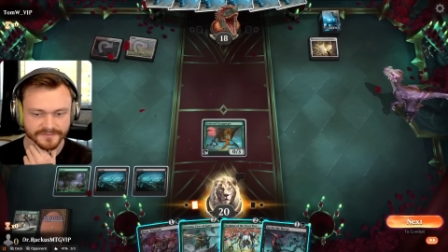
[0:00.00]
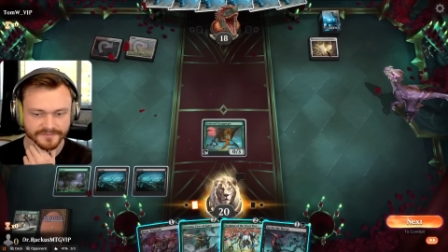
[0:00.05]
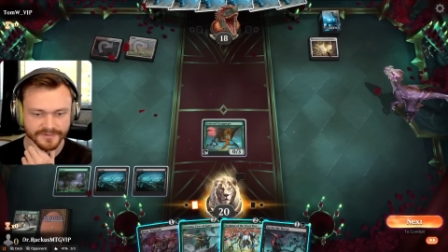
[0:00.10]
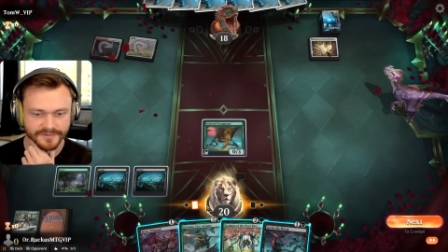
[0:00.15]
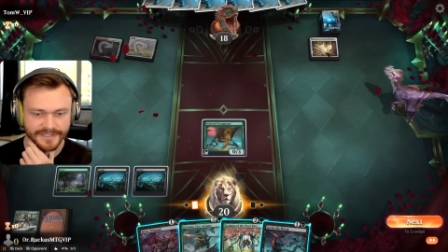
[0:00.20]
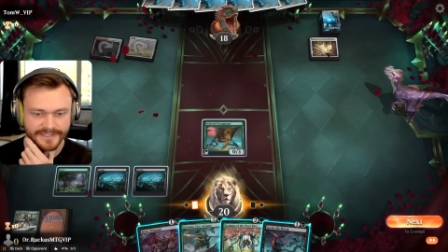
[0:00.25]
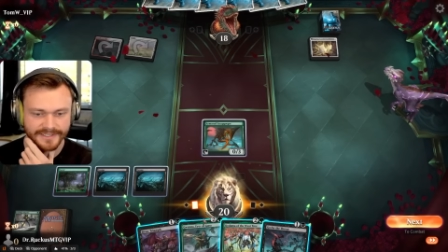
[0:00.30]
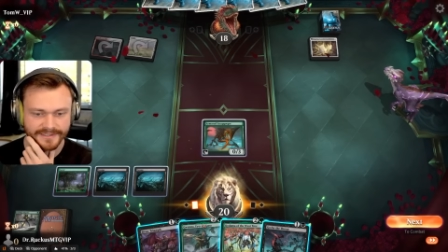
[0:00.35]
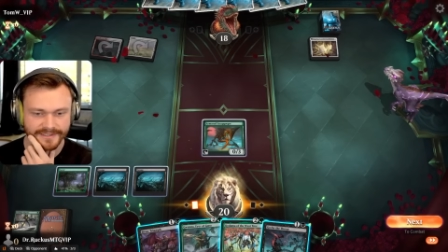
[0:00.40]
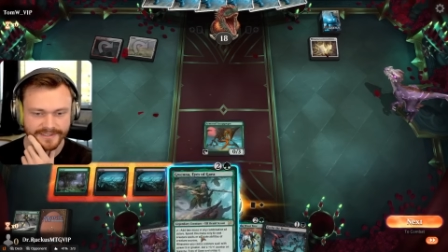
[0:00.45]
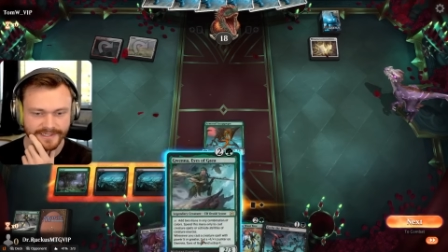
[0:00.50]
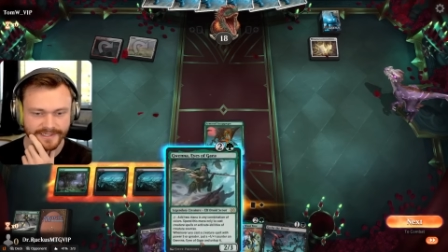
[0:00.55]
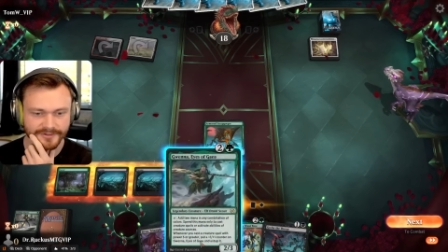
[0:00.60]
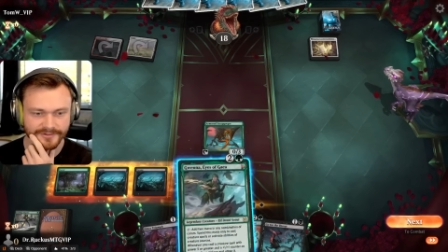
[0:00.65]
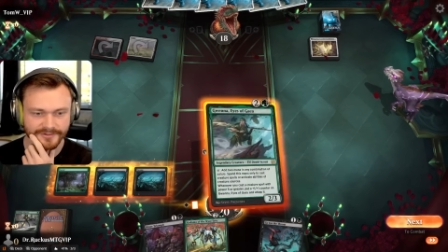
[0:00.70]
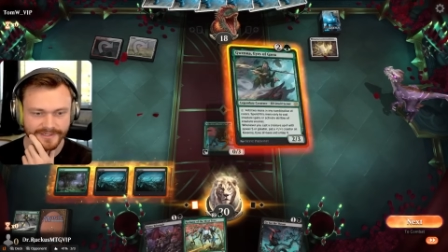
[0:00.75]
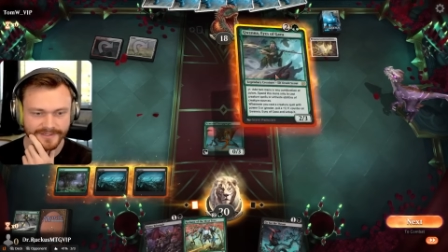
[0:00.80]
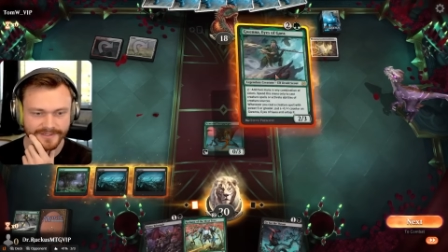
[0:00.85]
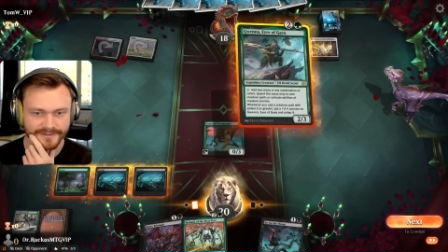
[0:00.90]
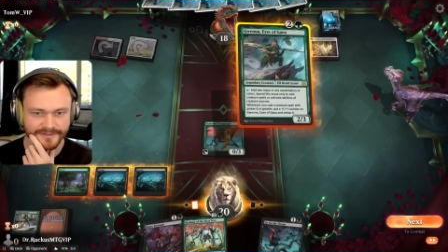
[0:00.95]
Can't get a counter on
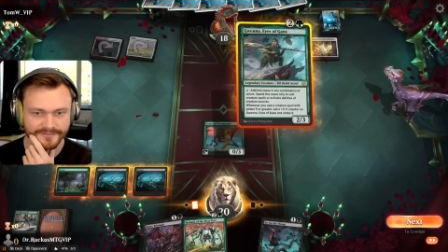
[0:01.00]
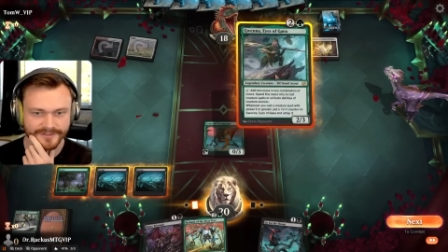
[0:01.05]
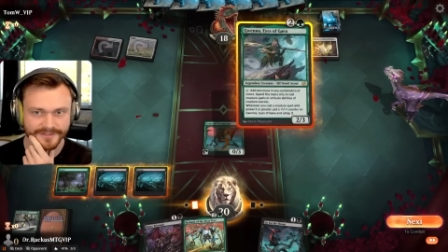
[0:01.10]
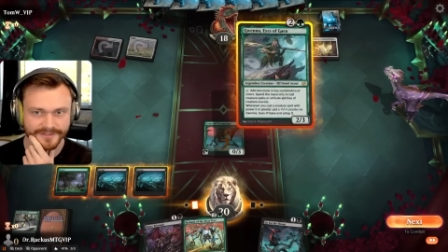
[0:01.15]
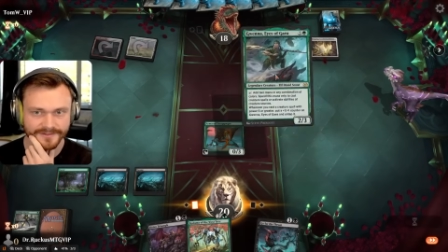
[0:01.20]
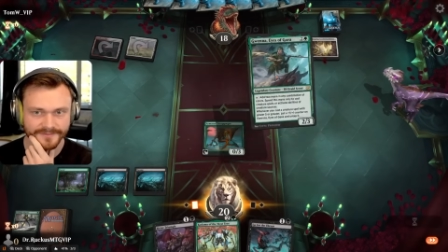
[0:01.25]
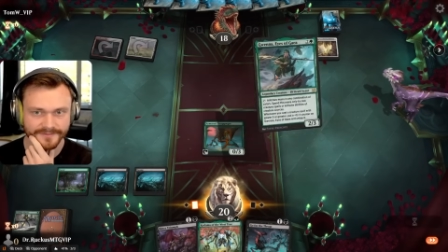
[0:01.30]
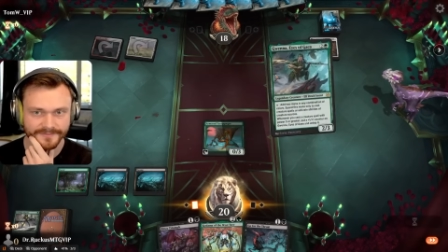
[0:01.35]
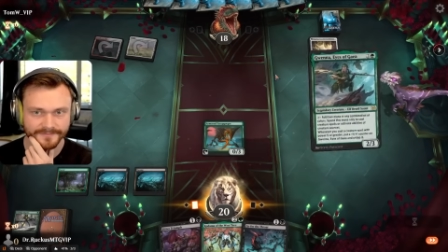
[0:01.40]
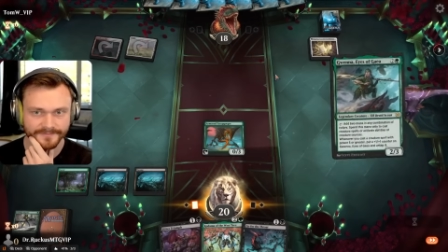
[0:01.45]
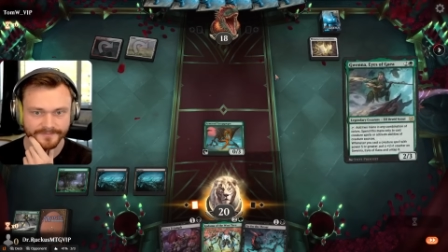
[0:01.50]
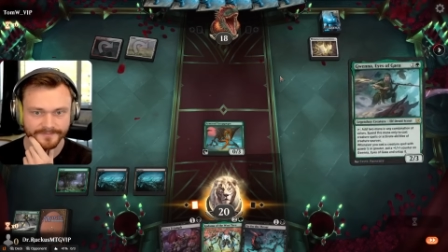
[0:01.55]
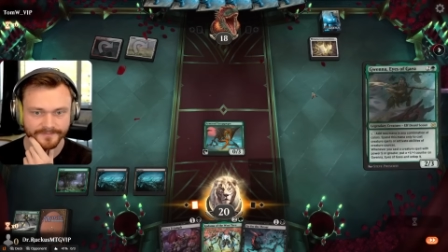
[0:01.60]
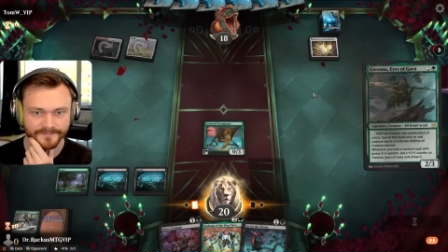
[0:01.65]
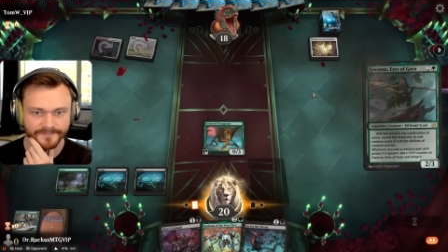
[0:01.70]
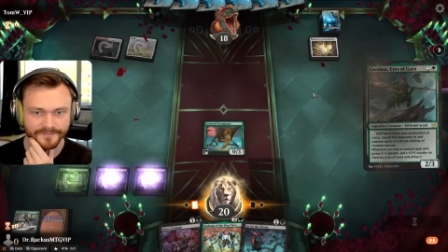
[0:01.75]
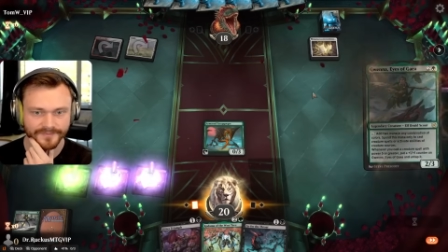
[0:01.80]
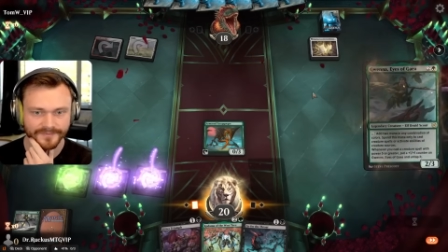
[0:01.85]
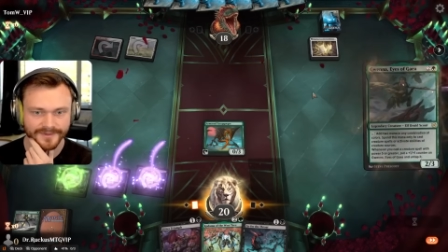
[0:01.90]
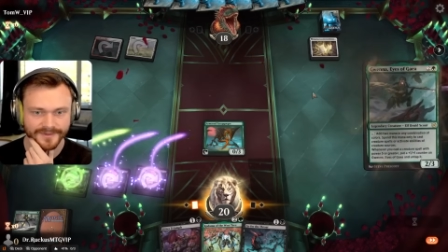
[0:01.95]
anything, really.
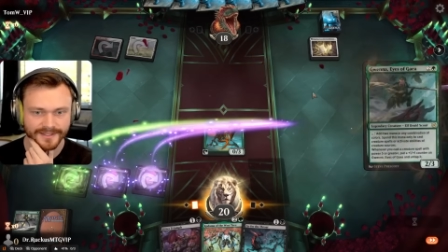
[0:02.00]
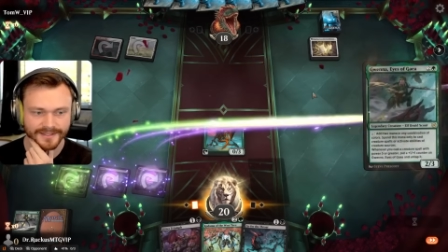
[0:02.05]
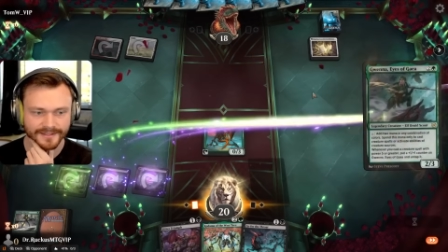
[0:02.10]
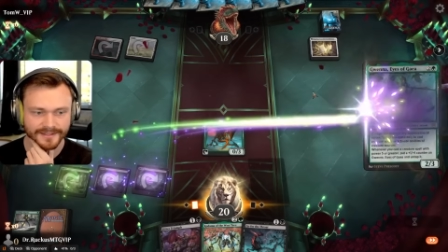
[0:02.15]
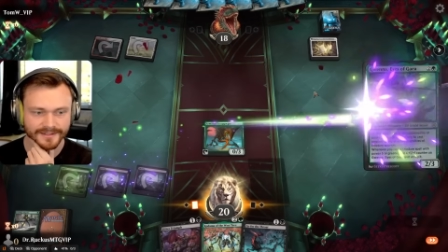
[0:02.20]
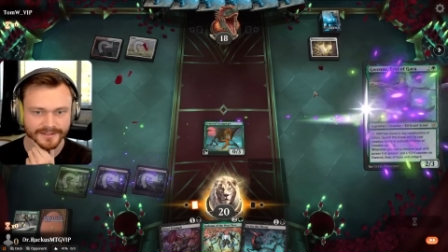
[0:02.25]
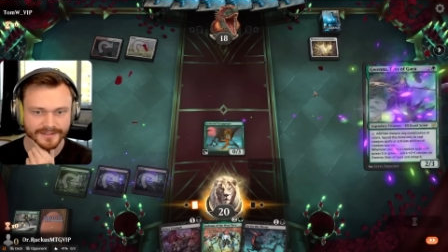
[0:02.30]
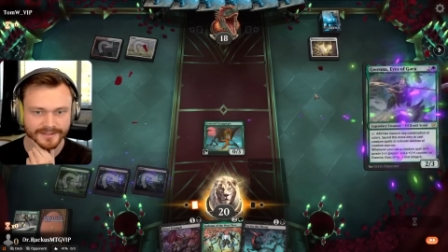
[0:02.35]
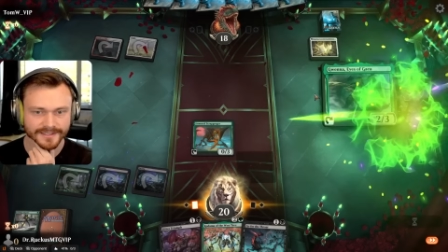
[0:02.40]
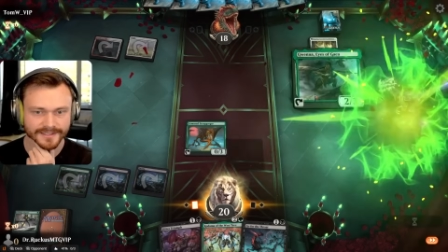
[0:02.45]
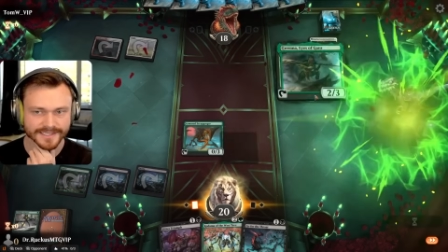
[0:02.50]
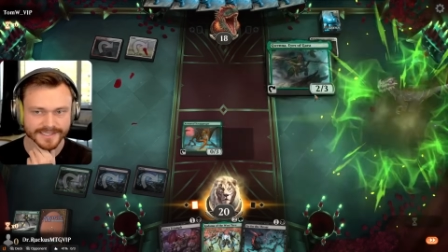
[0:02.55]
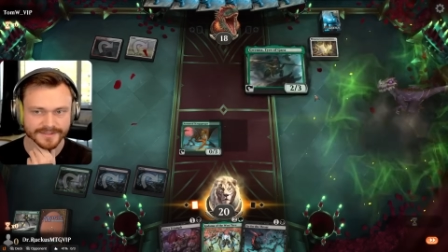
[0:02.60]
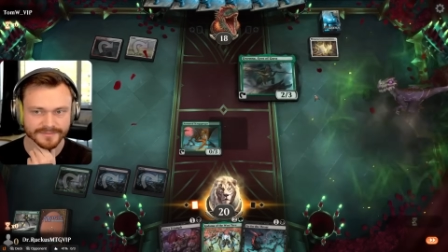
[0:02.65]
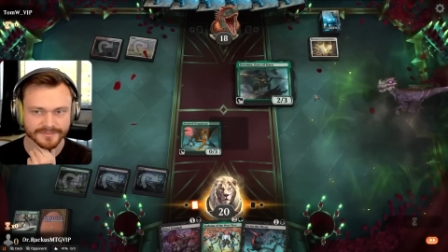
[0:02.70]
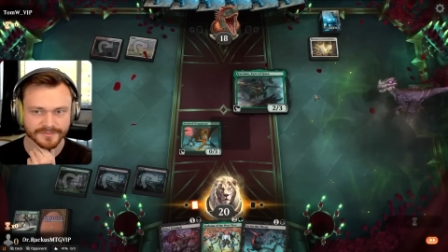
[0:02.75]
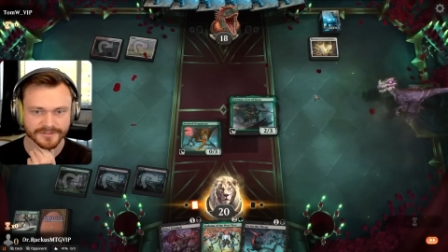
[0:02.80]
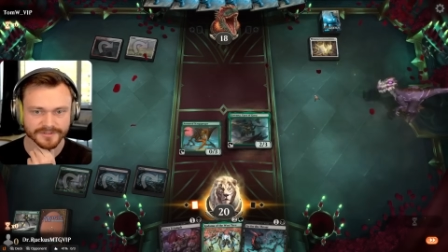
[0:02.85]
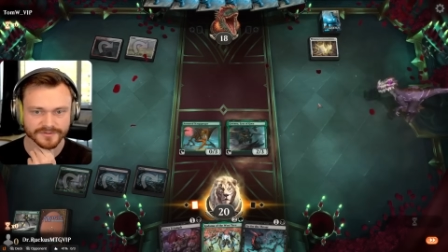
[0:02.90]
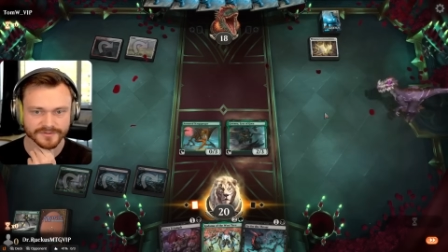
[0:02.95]
Except
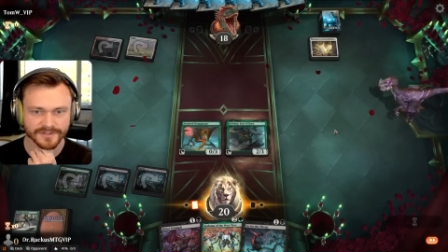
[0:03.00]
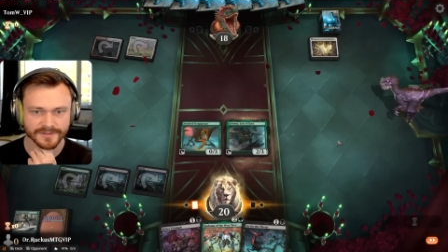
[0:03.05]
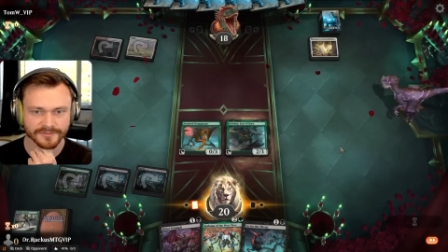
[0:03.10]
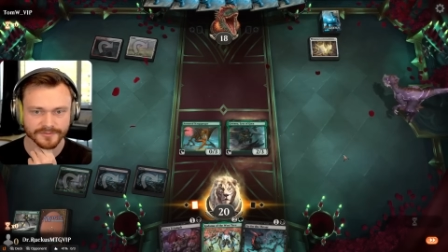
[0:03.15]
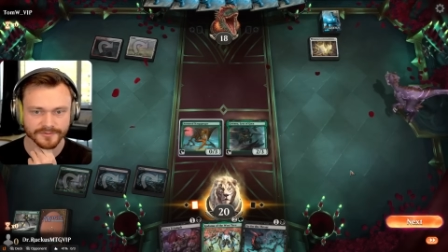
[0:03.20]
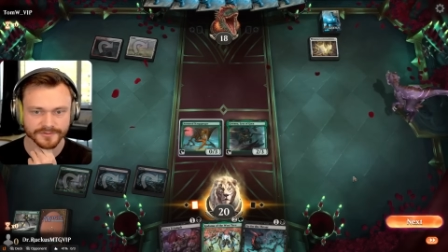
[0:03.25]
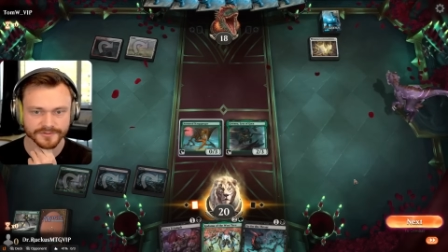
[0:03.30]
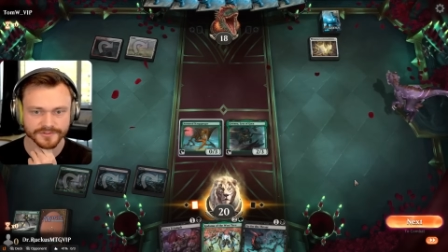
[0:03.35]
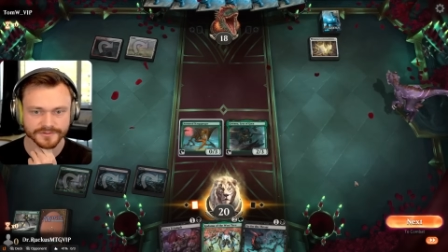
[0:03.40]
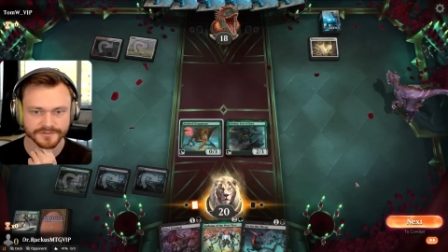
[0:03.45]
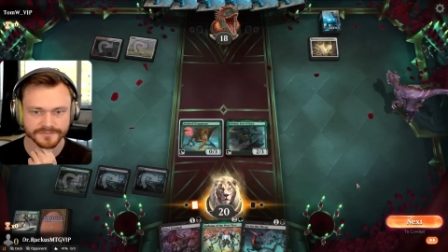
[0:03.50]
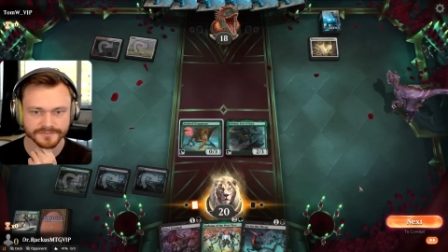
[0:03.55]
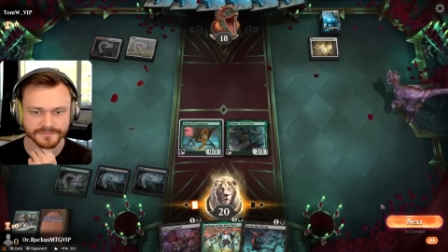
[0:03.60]
maybe the Scrap Forger.